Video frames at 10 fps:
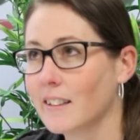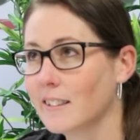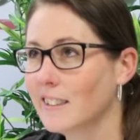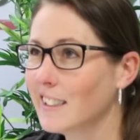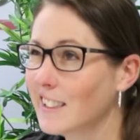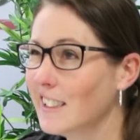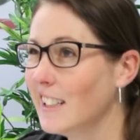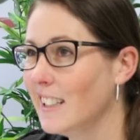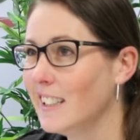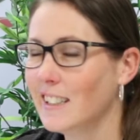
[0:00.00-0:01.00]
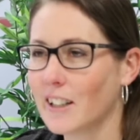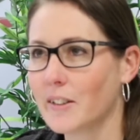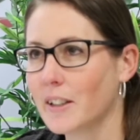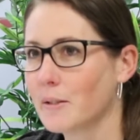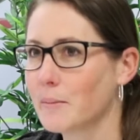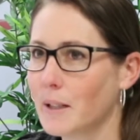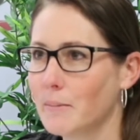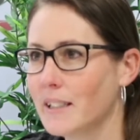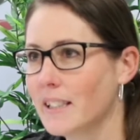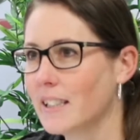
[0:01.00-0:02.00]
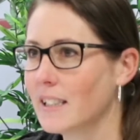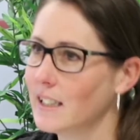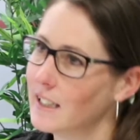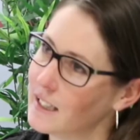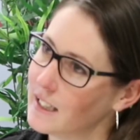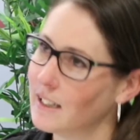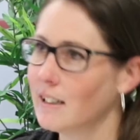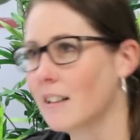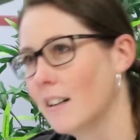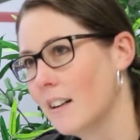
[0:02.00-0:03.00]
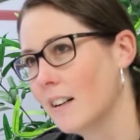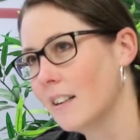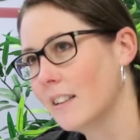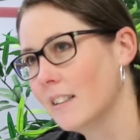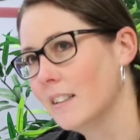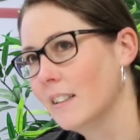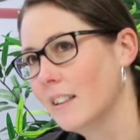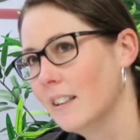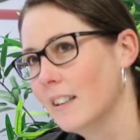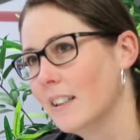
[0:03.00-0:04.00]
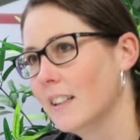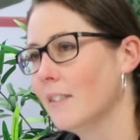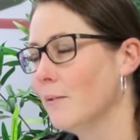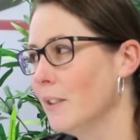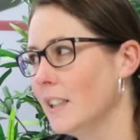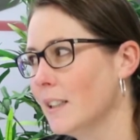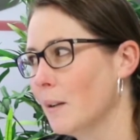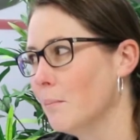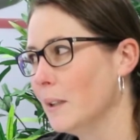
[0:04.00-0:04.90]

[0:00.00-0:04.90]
60, I think it was maybe 69 VW